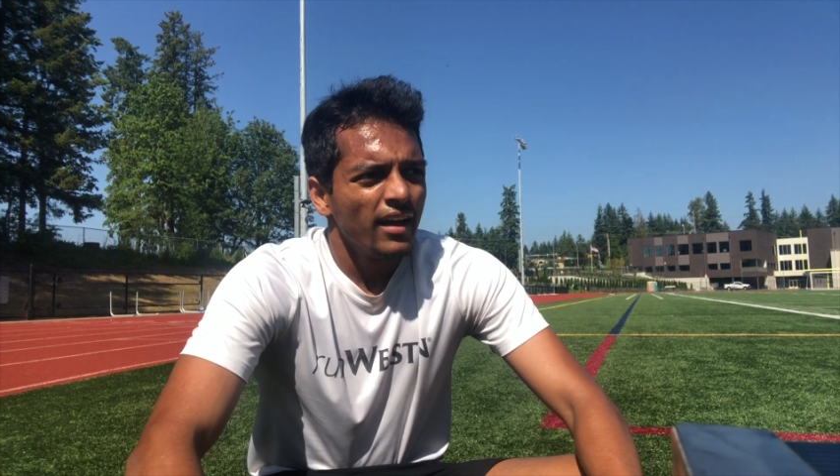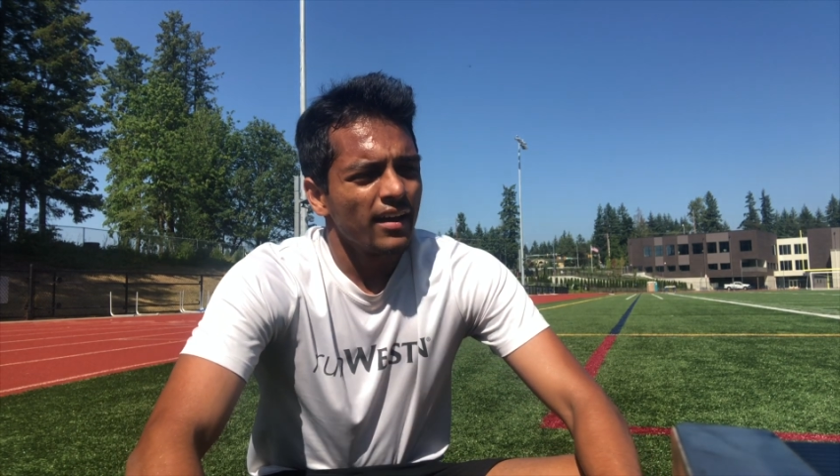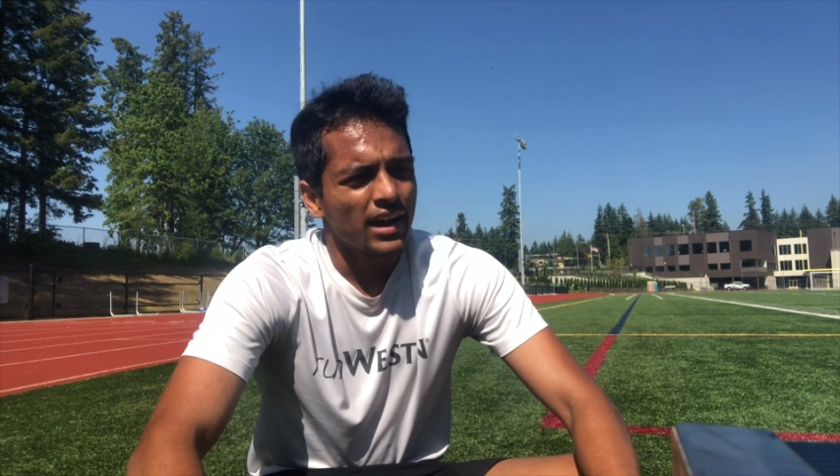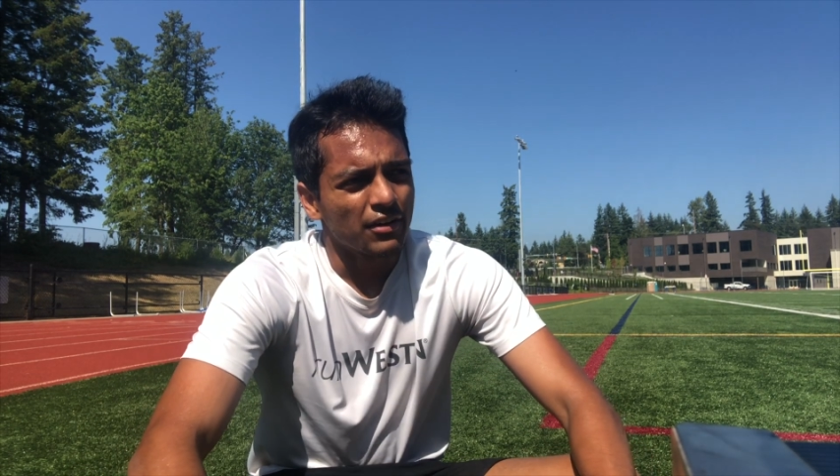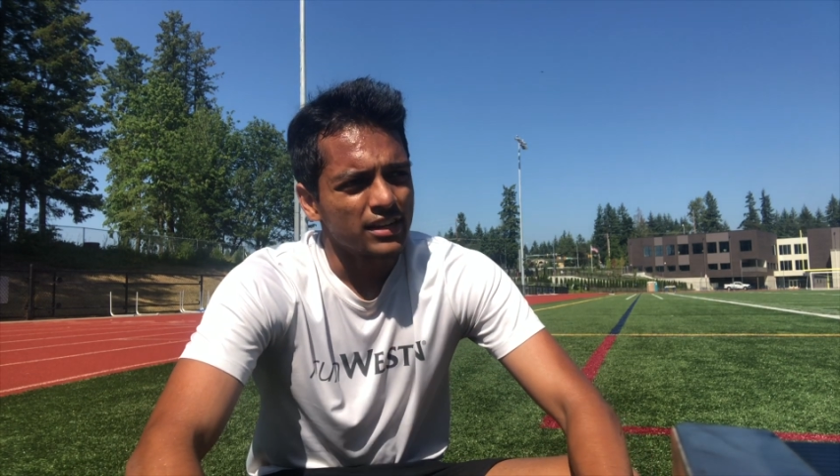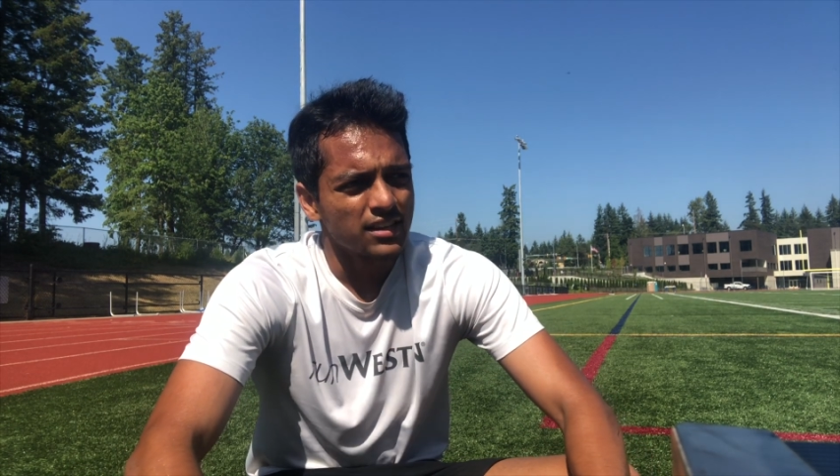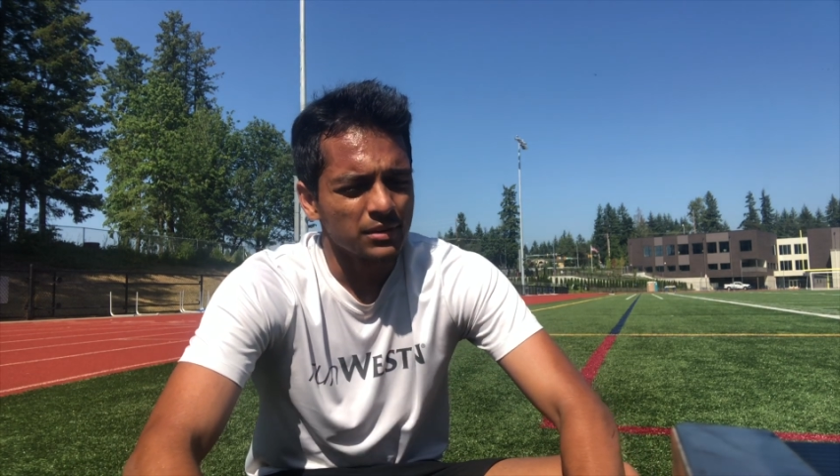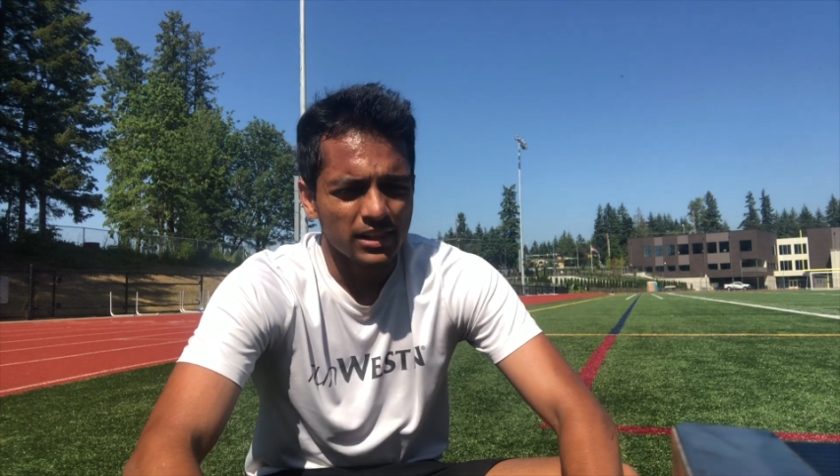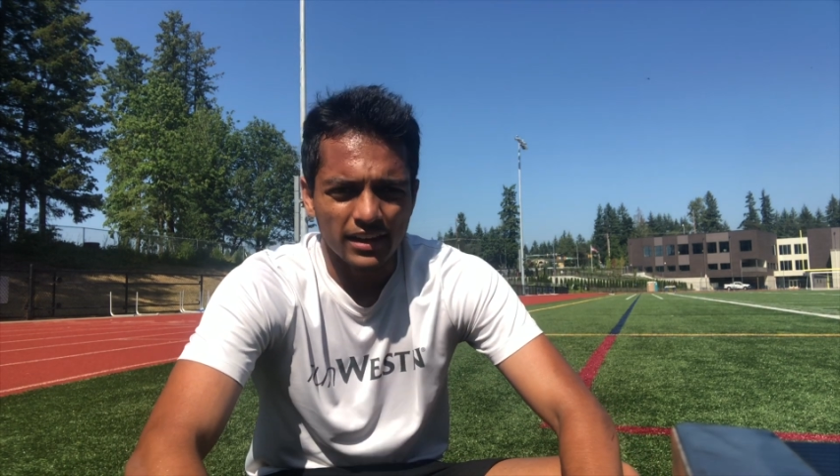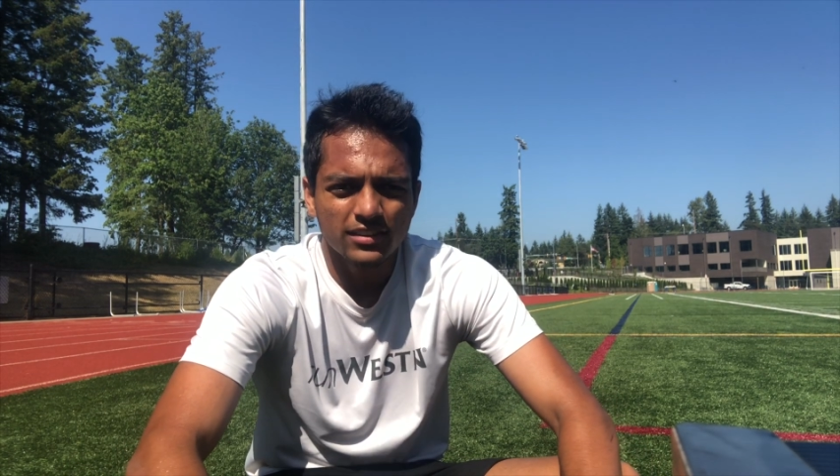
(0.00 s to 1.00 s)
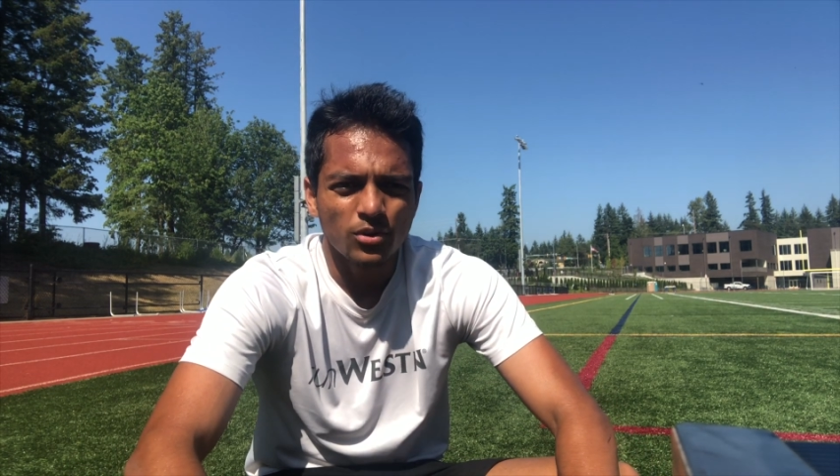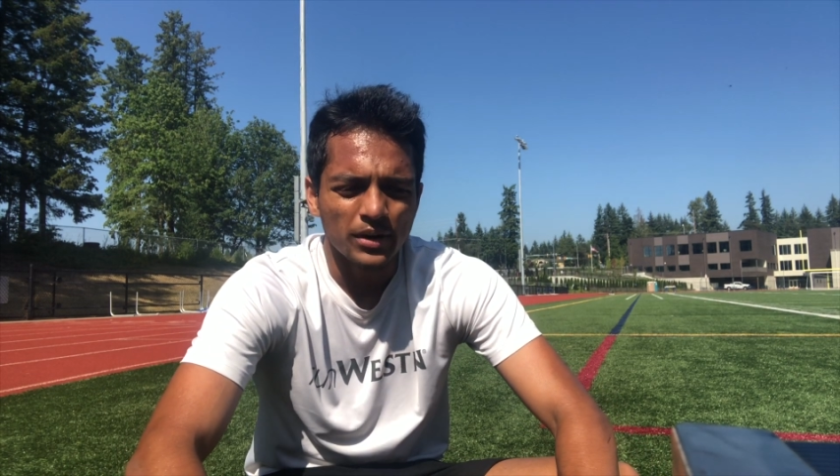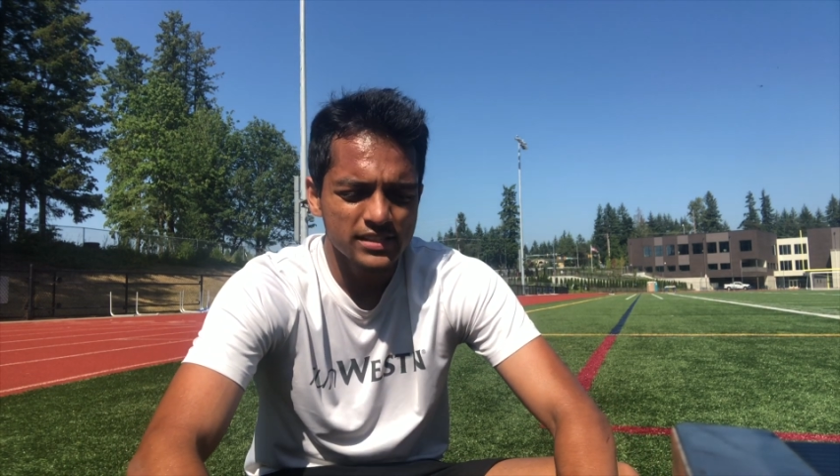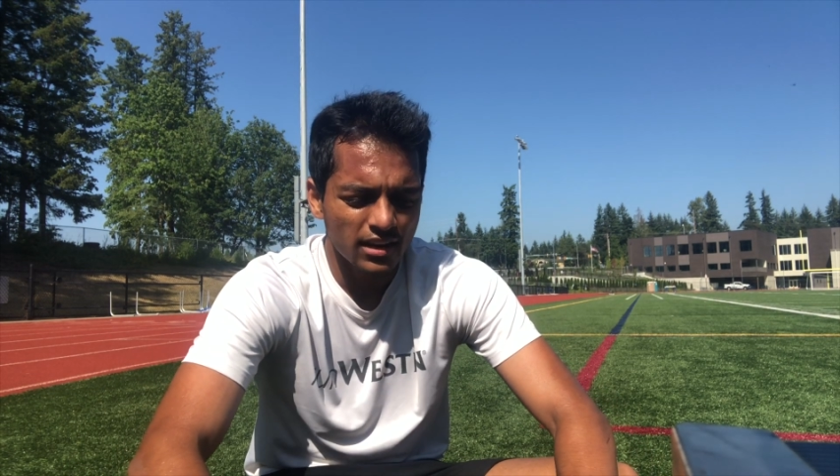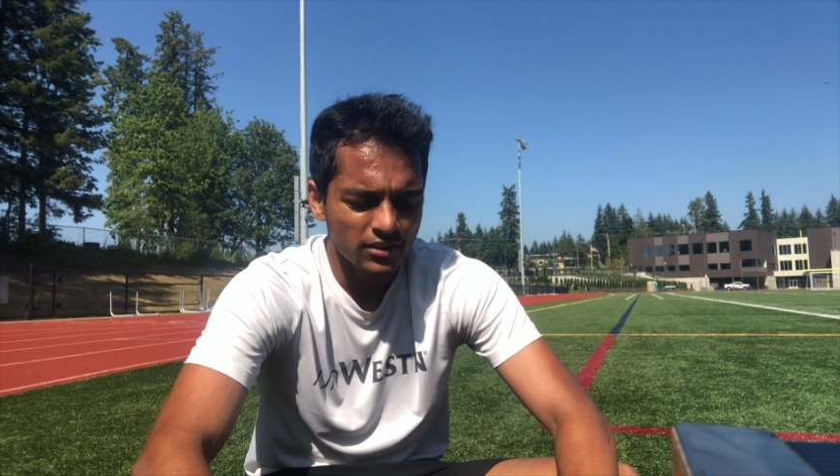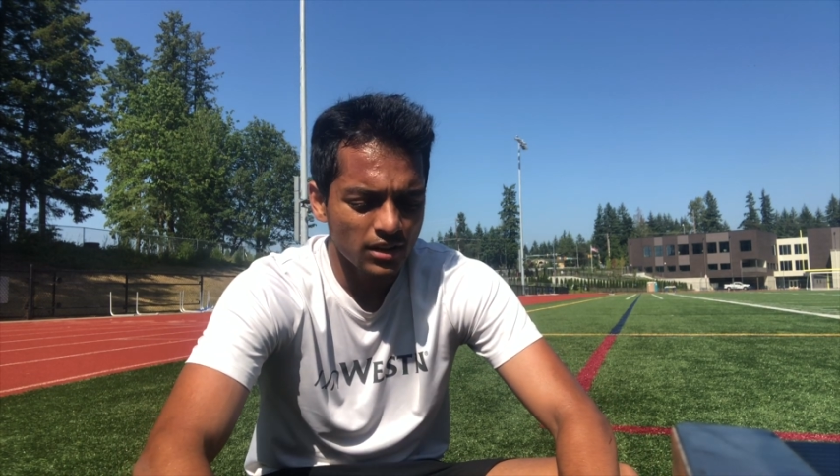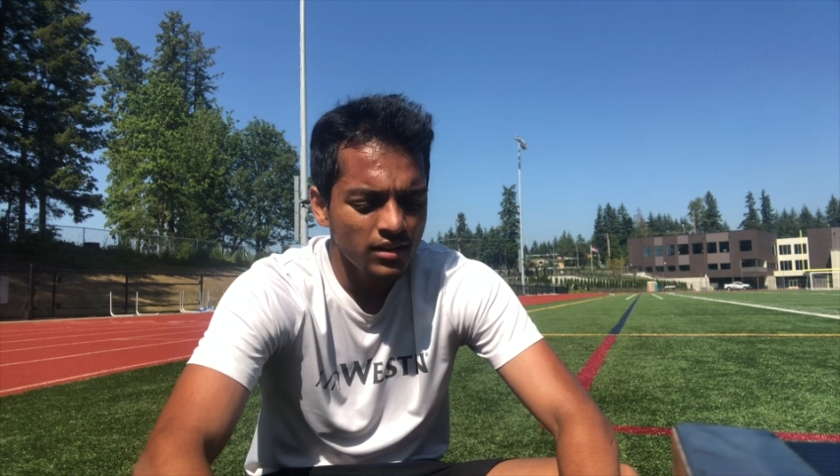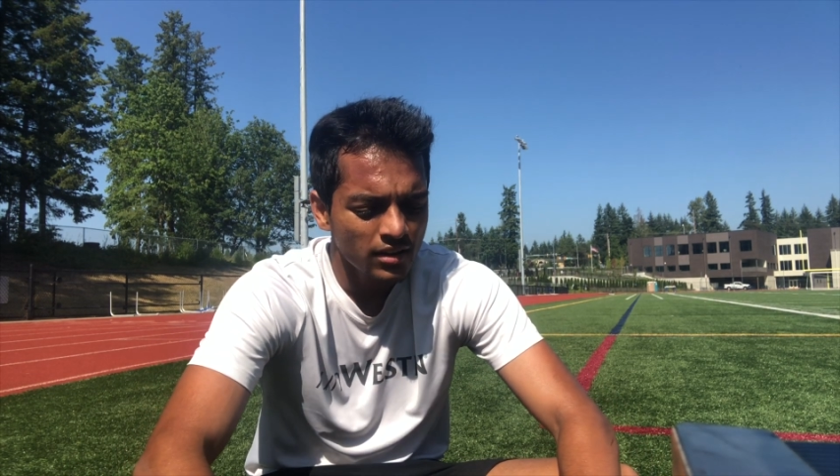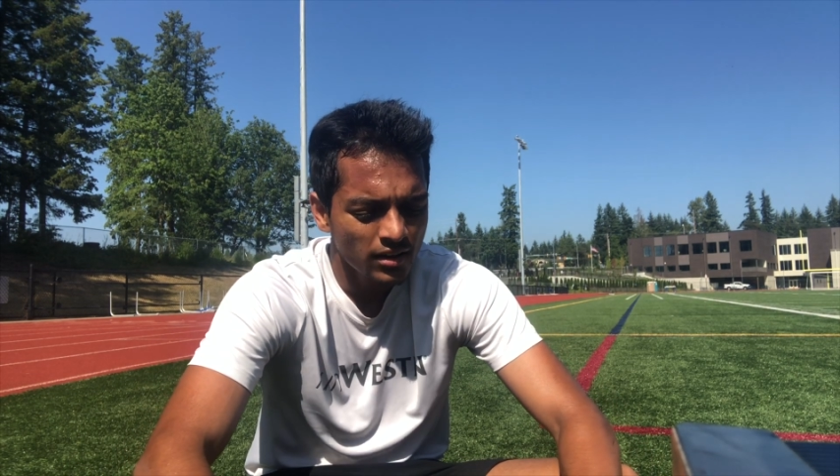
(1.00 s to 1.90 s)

And I ran something like 27